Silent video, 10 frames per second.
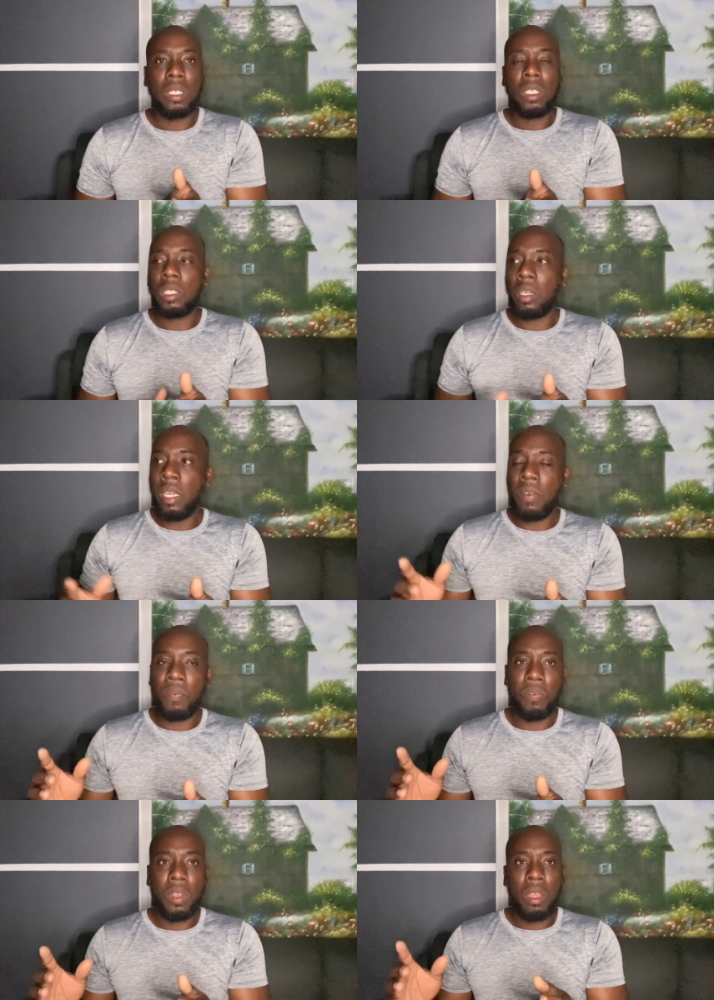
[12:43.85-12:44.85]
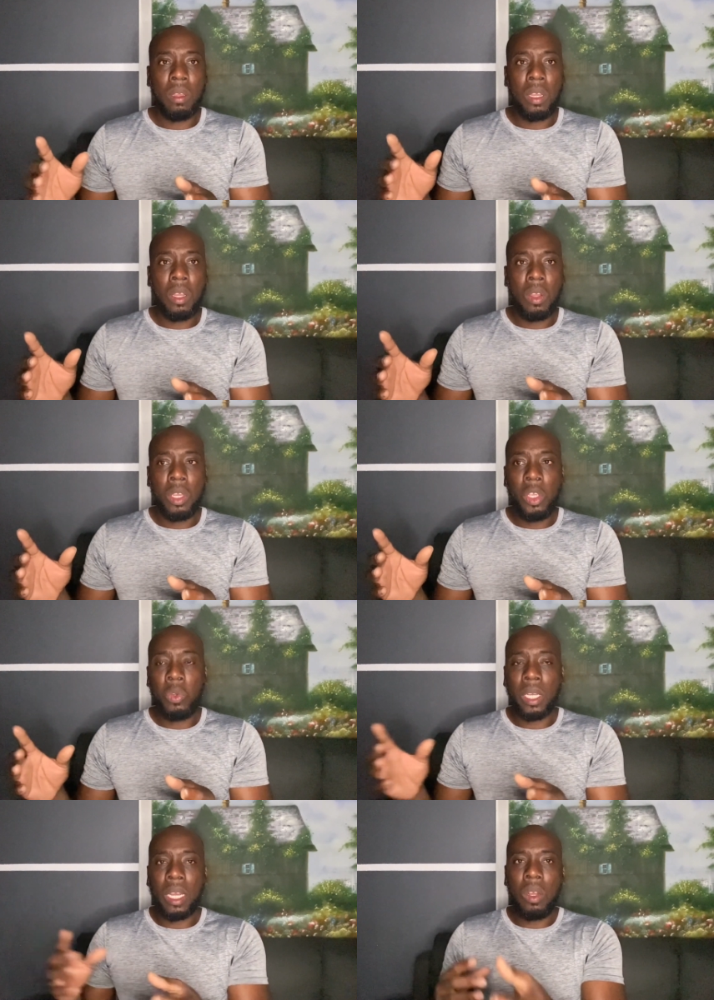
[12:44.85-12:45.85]
So if you
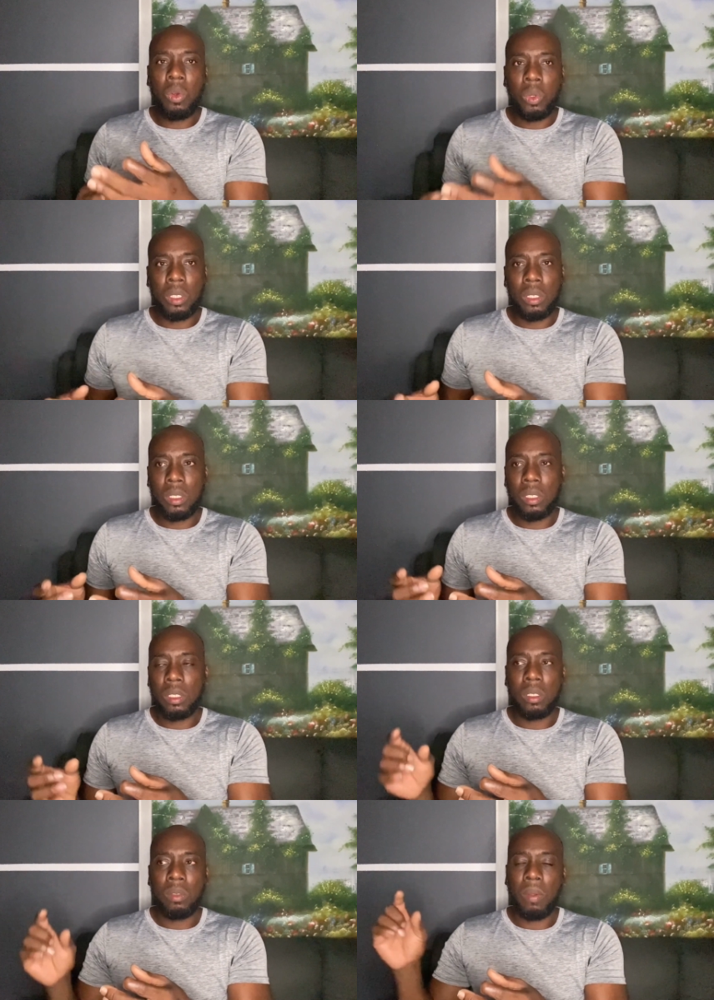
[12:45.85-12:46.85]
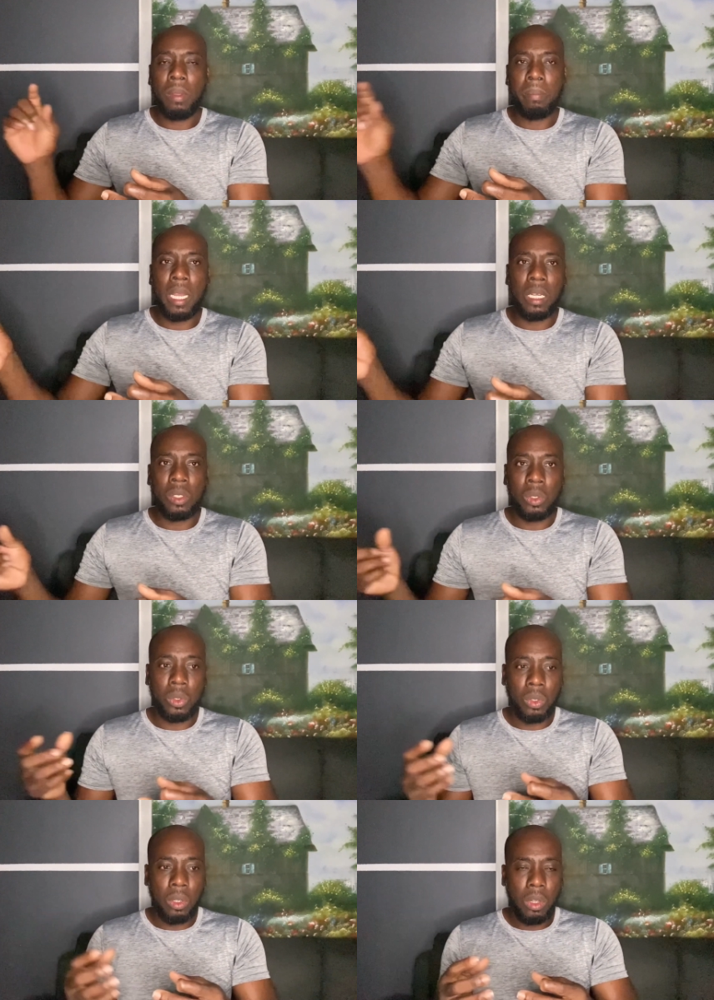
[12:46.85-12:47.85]
take a loan from the bank
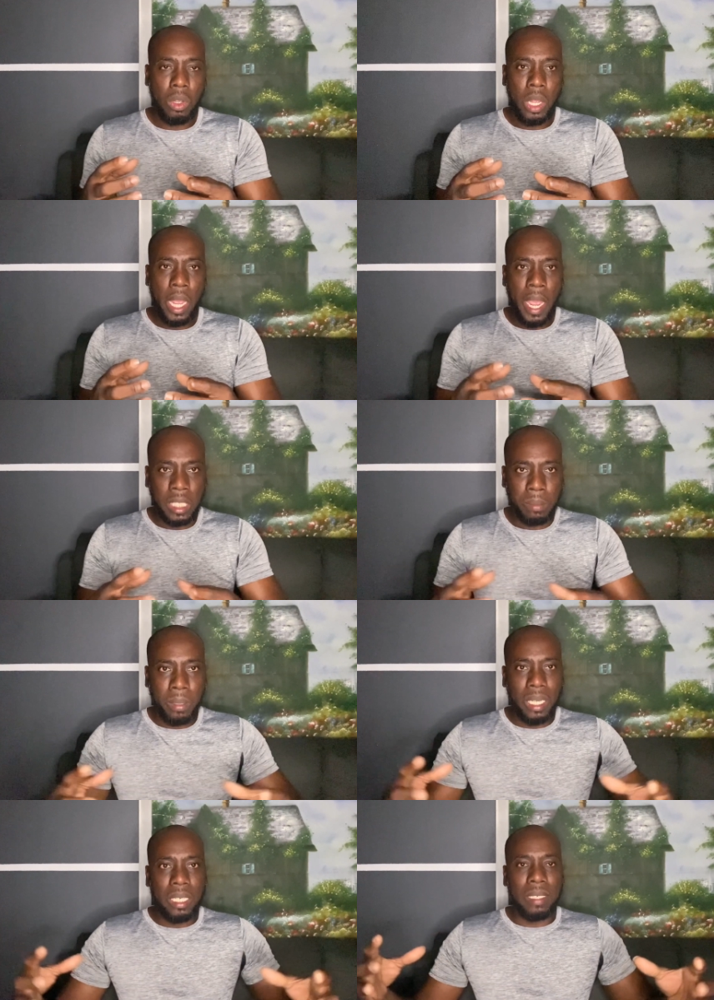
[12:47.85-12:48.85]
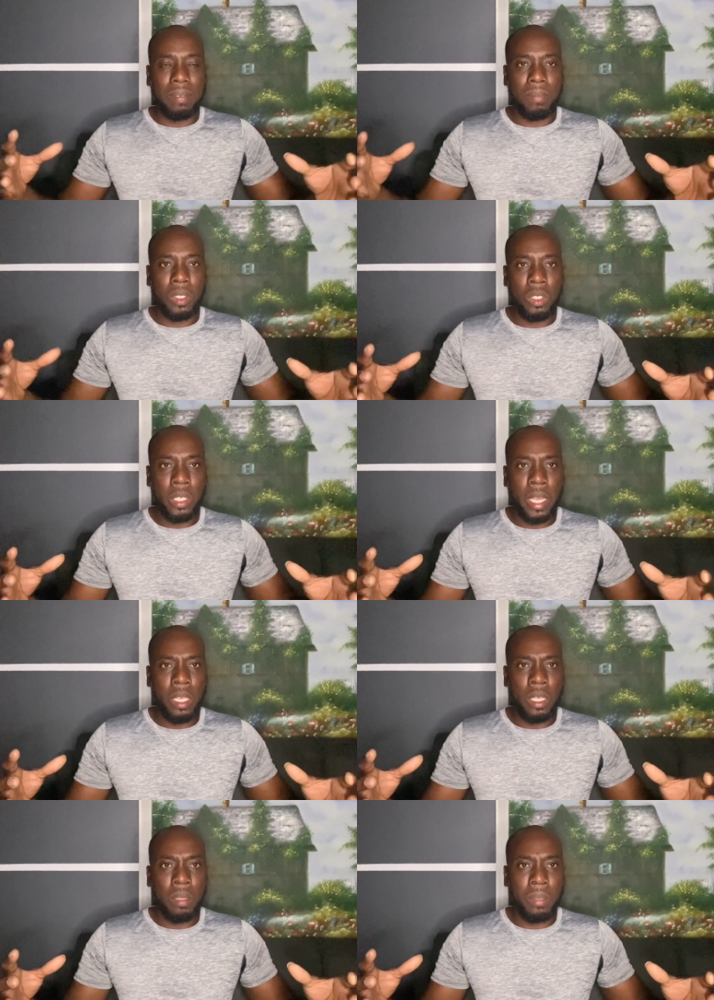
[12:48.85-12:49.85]
to expand your
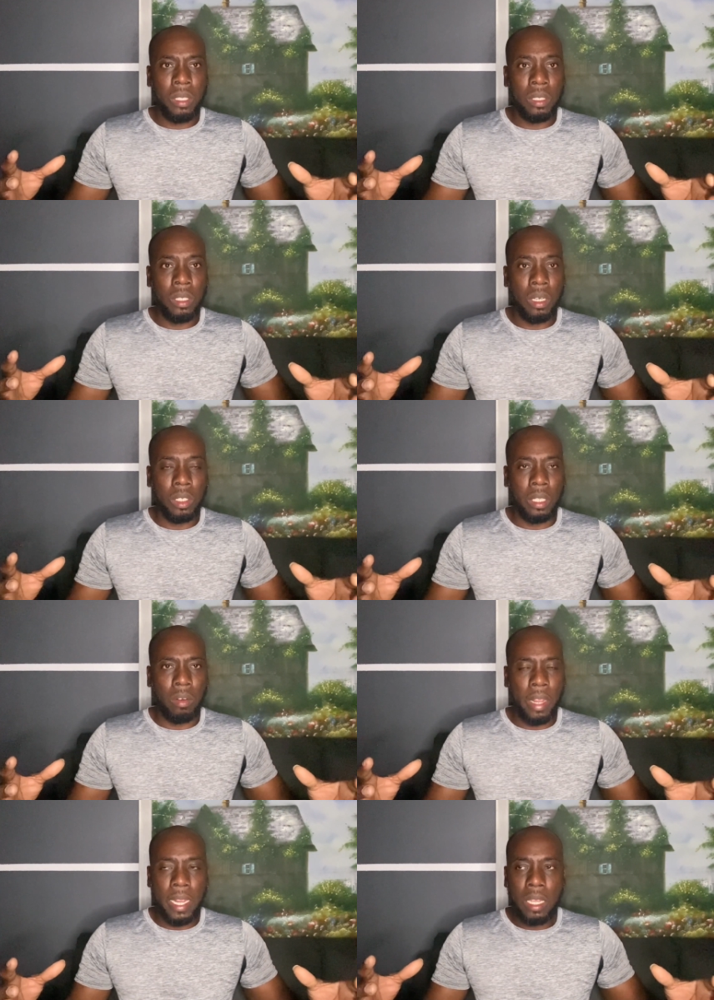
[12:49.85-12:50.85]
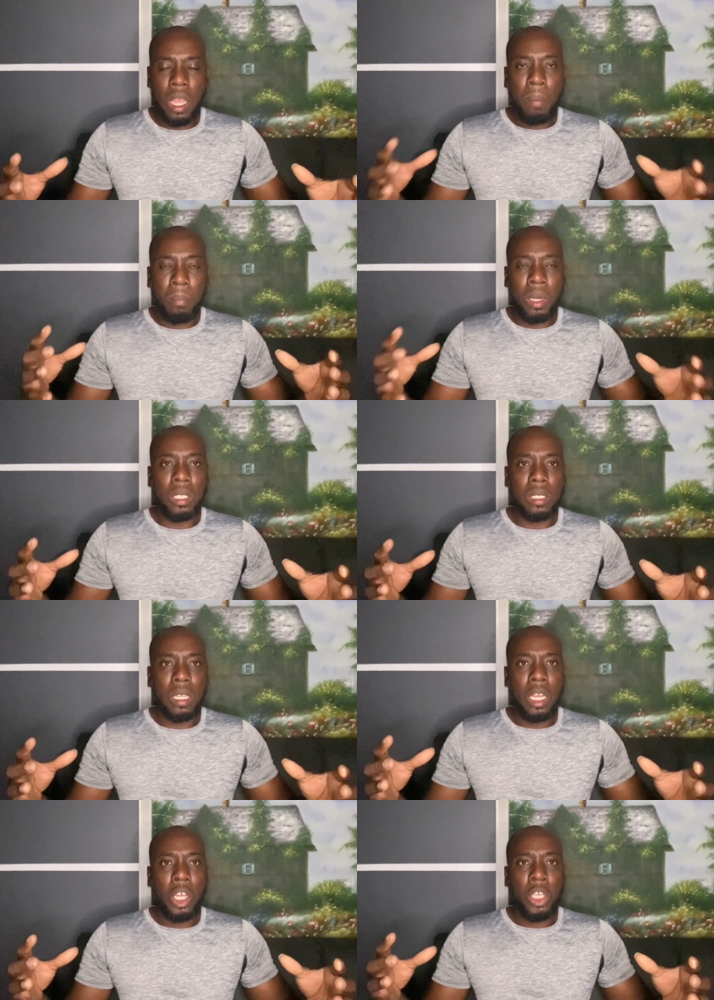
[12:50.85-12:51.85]
your your, your hotel, right? But
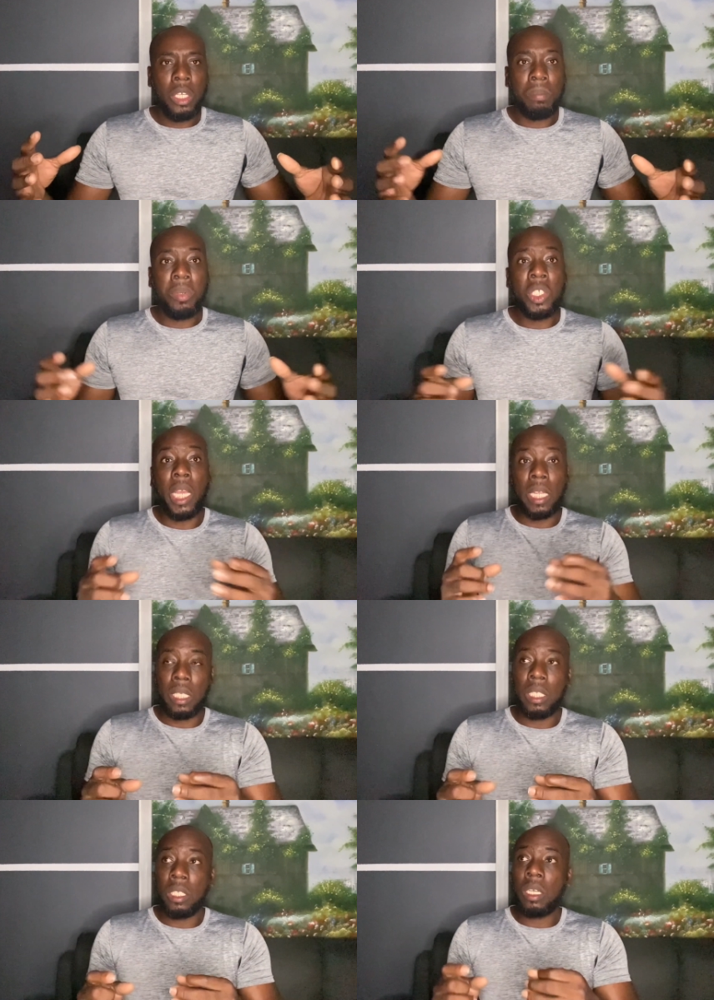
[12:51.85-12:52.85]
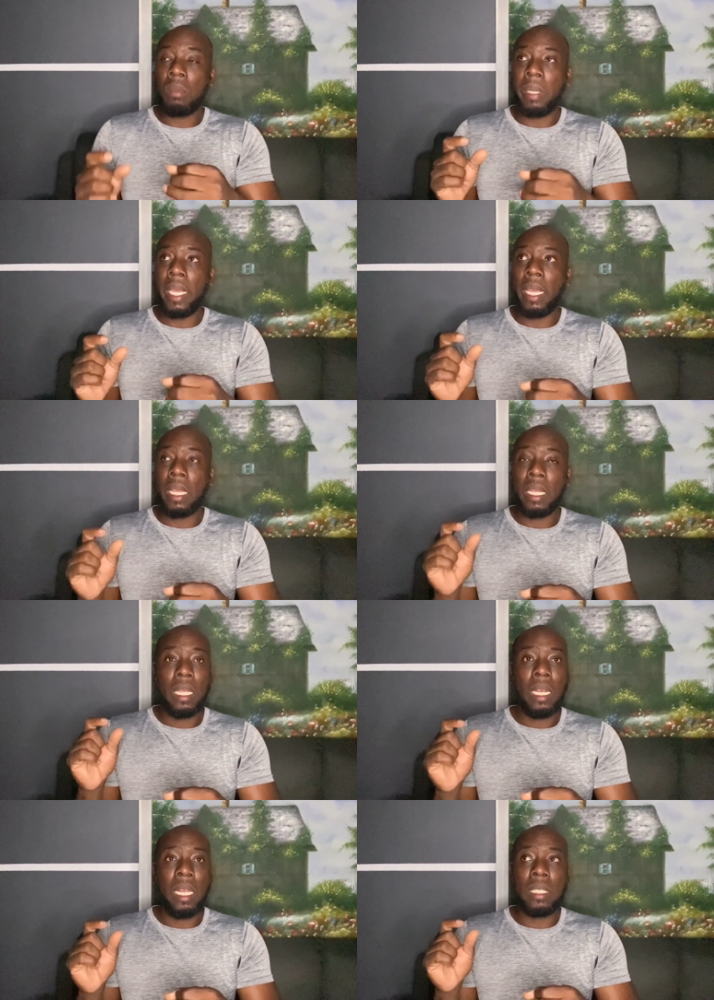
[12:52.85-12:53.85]
you're projecting you're gonna make,
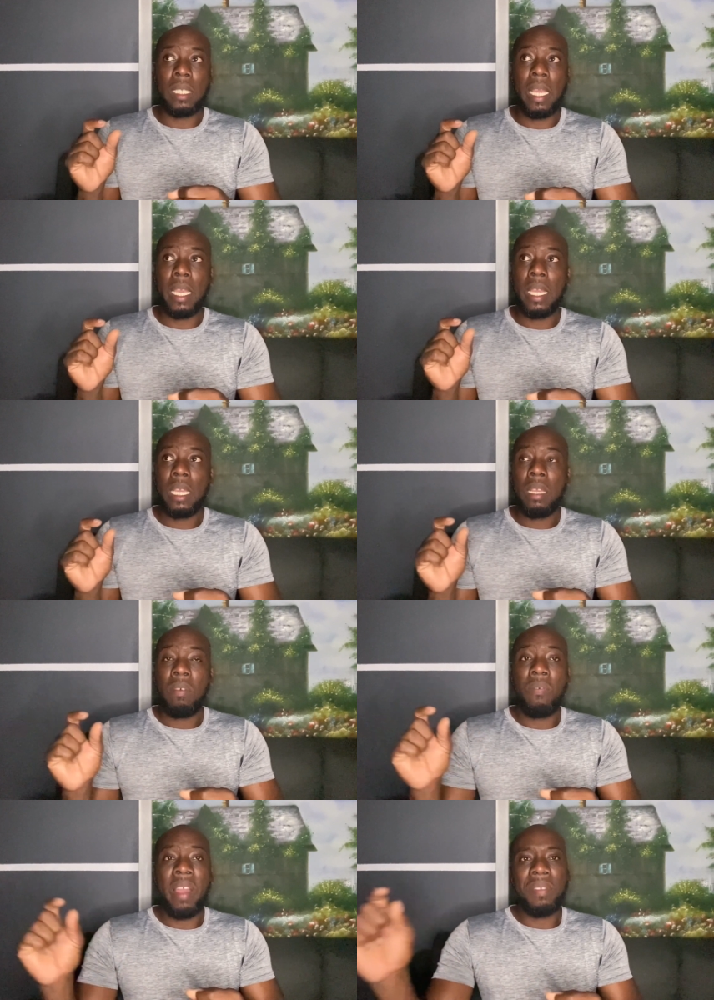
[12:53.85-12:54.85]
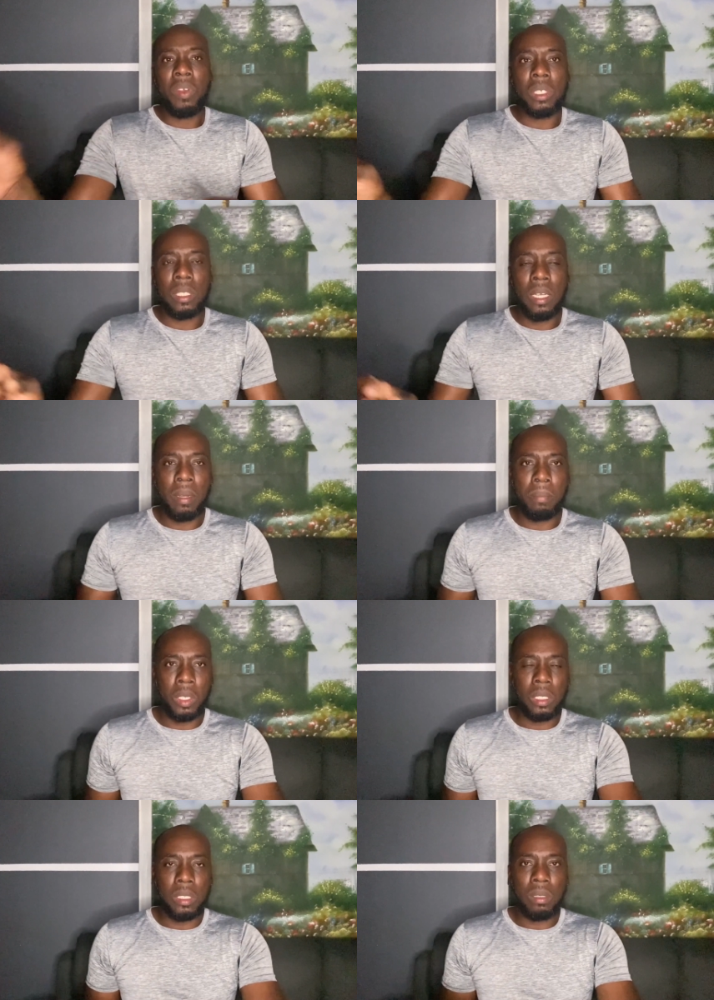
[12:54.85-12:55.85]
let's say, five thousand a
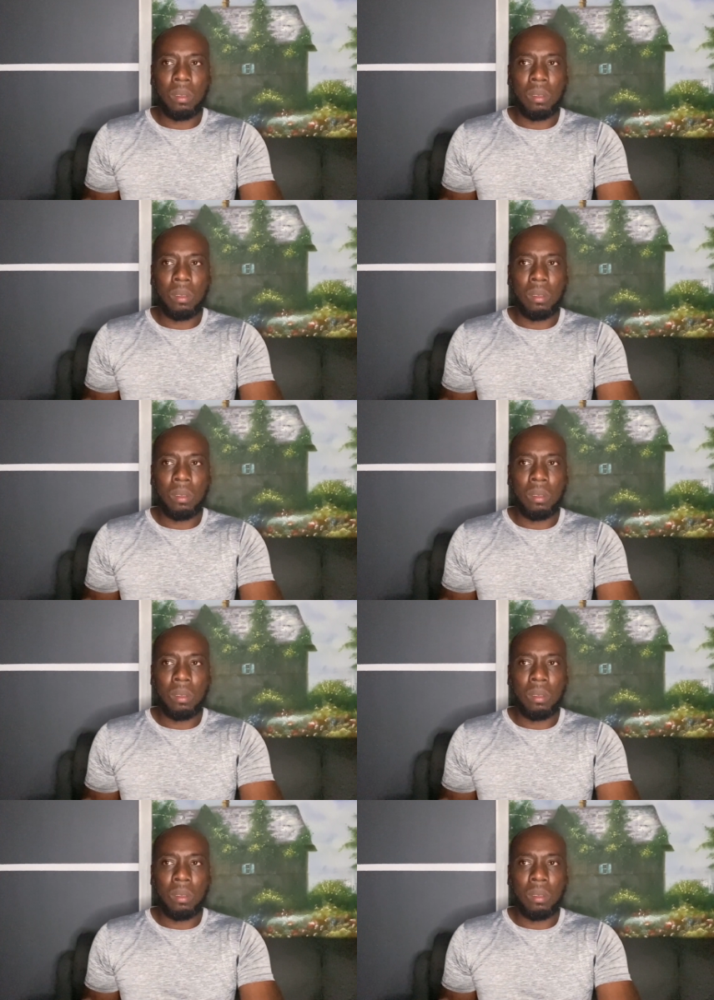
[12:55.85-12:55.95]
month